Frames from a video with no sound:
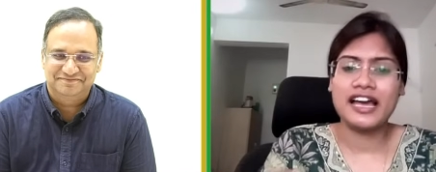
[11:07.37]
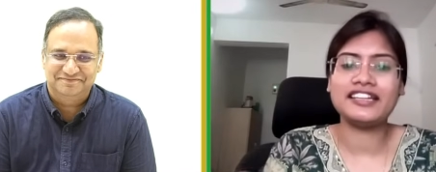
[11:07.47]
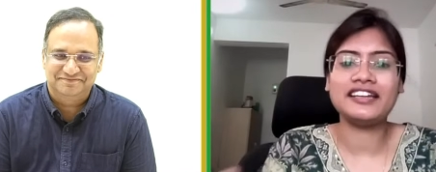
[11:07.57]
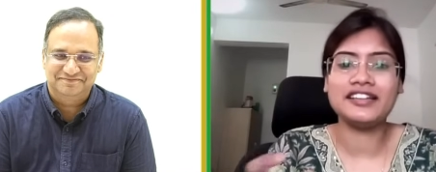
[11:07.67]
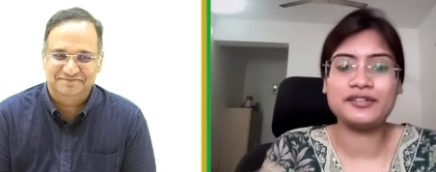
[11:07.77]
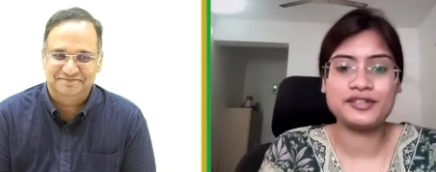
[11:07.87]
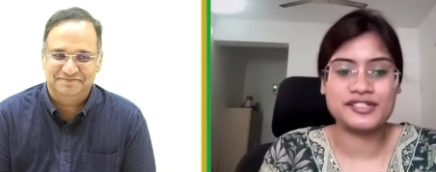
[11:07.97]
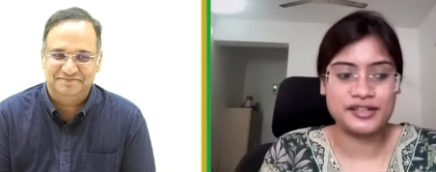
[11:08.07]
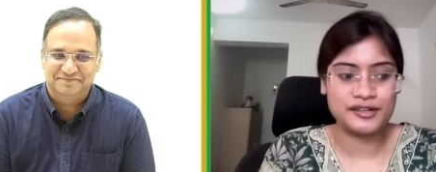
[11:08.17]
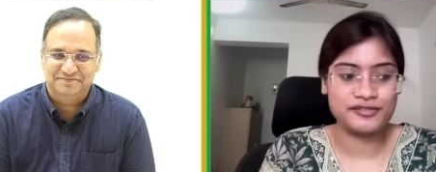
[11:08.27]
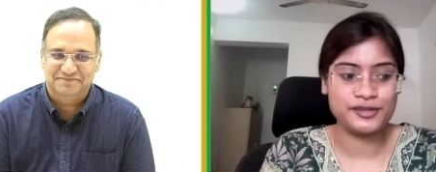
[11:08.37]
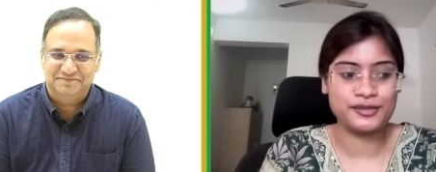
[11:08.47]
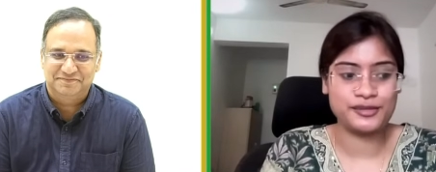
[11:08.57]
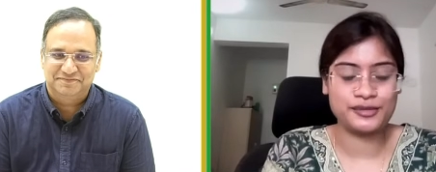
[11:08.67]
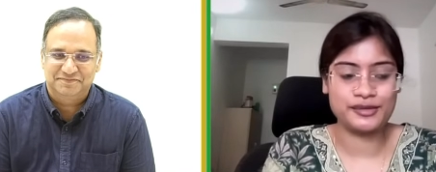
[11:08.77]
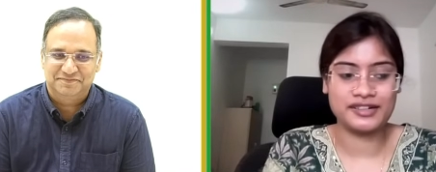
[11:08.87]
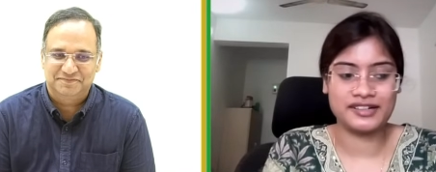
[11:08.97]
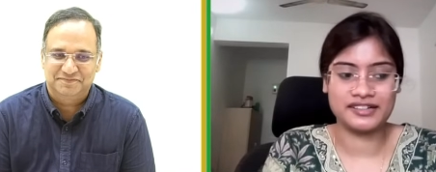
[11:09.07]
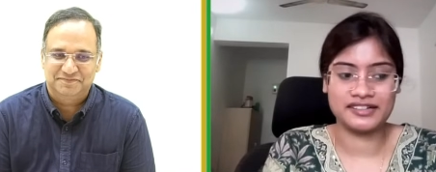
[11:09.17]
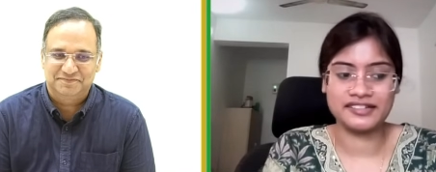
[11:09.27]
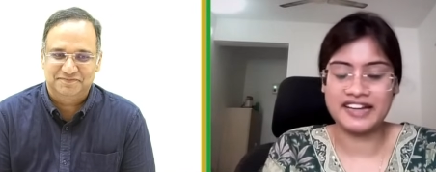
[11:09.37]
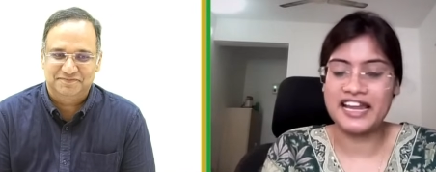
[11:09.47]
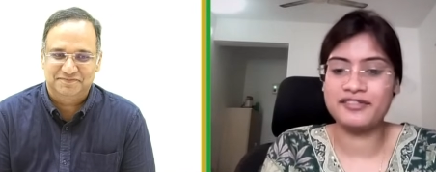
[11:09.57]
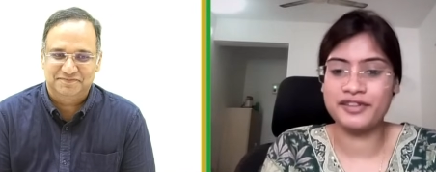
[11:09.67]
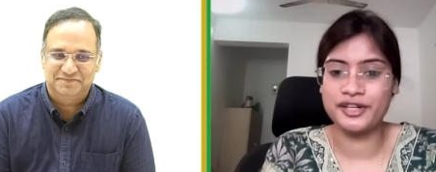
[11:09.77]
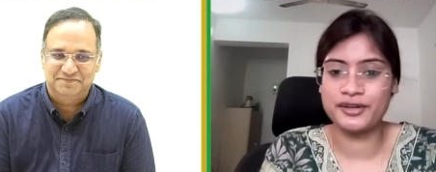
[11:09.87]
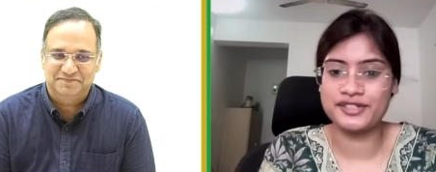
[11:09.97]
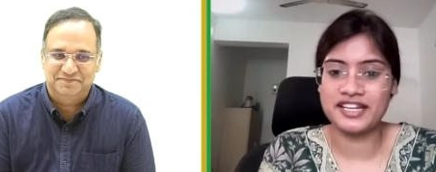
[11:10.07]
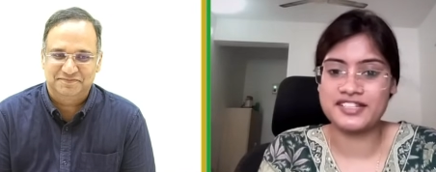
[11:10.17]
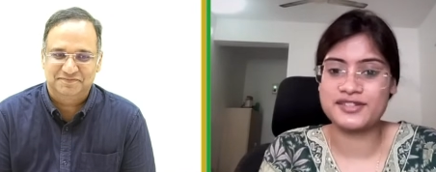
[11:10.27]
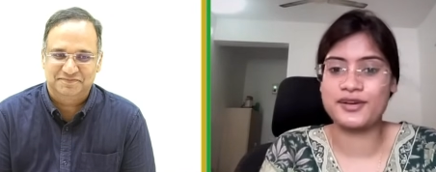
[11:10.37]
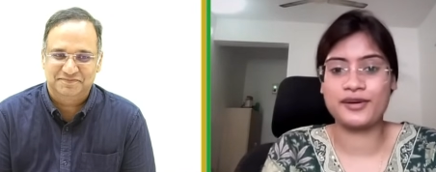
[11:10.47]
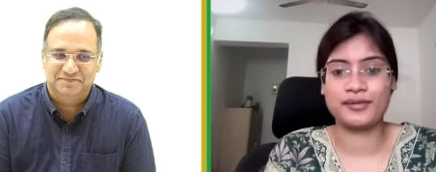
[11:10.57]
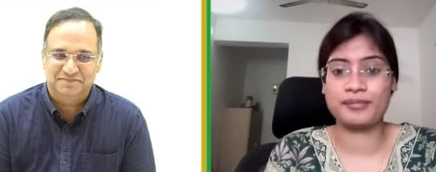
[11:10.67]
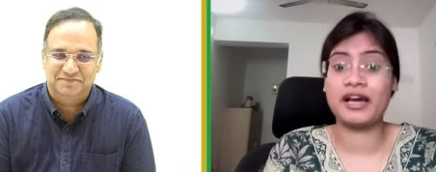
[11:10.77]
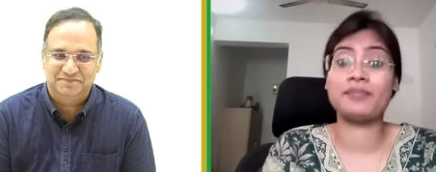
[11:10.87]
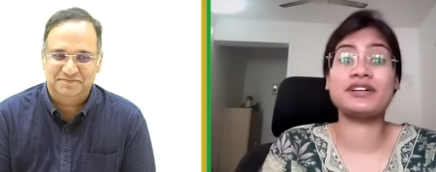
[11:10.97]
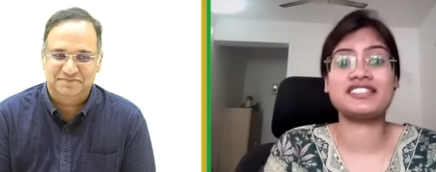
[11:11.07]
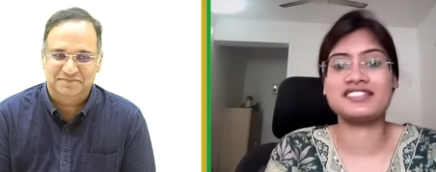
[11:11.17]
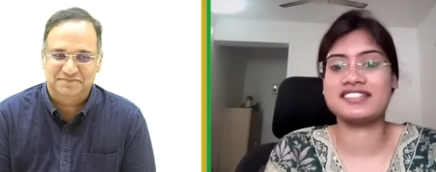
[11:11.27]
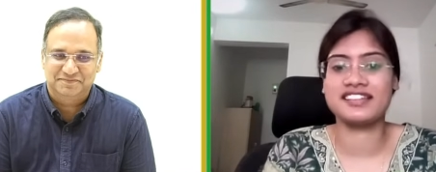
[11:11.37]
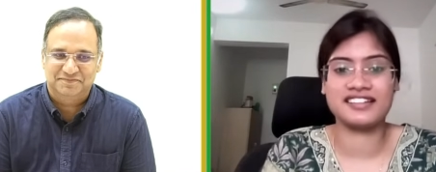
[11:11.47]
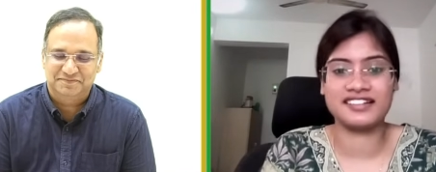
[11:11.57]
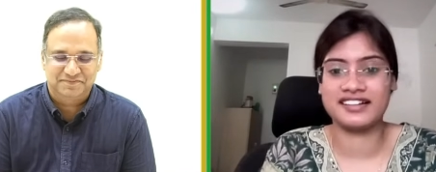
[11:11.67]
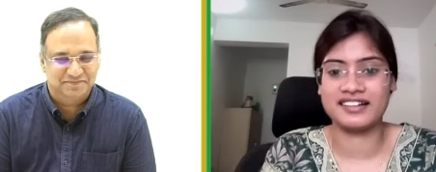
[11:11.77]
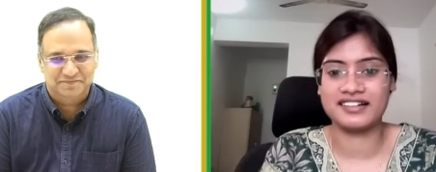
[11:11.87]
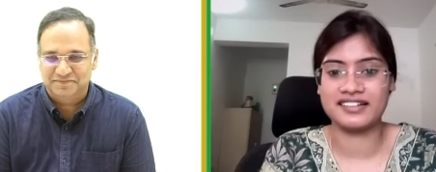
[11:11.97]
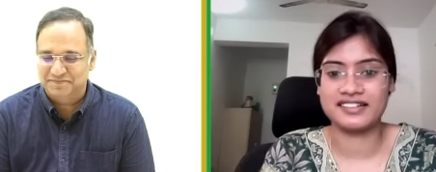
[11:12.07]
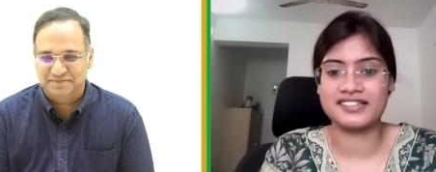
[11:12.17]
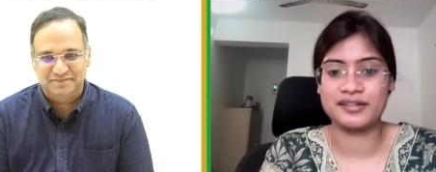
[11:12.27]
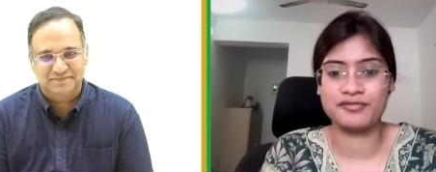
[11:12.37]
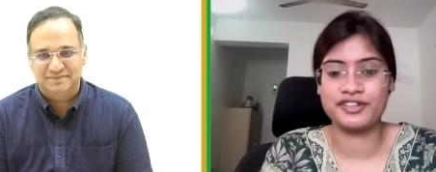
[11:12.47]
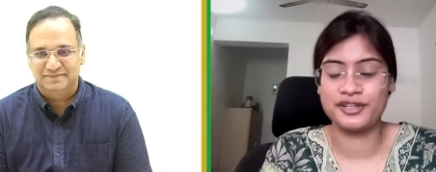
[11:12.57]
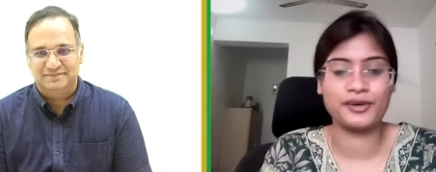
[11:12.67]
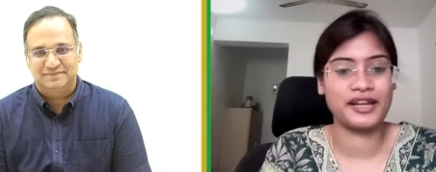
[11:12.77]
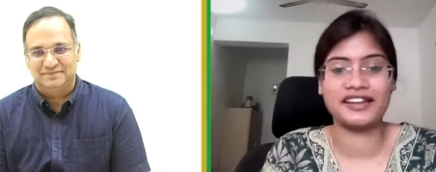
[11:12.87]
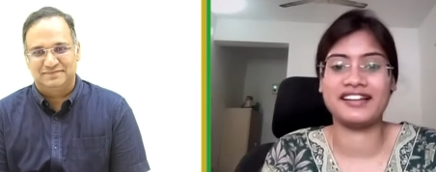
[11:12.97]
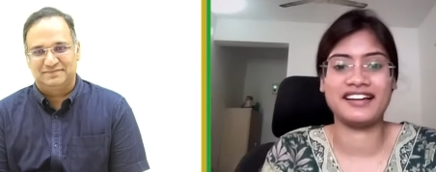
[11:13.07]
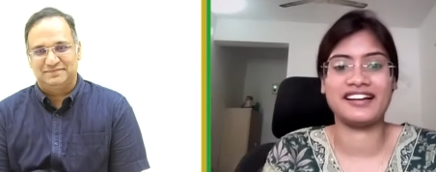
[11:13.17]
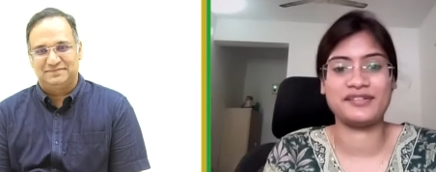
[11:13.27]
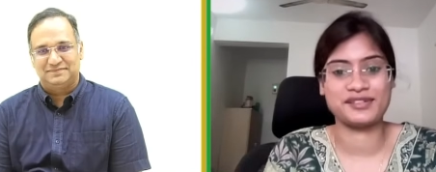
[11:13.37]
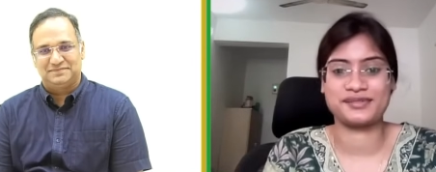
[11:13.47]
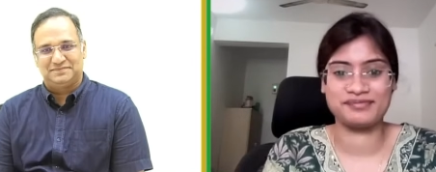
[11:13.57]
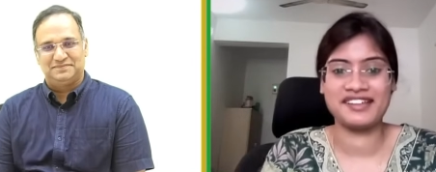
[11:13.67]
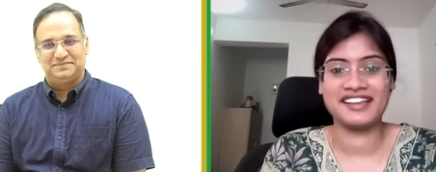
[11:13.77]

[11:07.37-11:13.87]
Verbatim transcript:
Speaker 1: i think there was a few uh, trial videos and i saw Basant sir uh, some video and uh, i was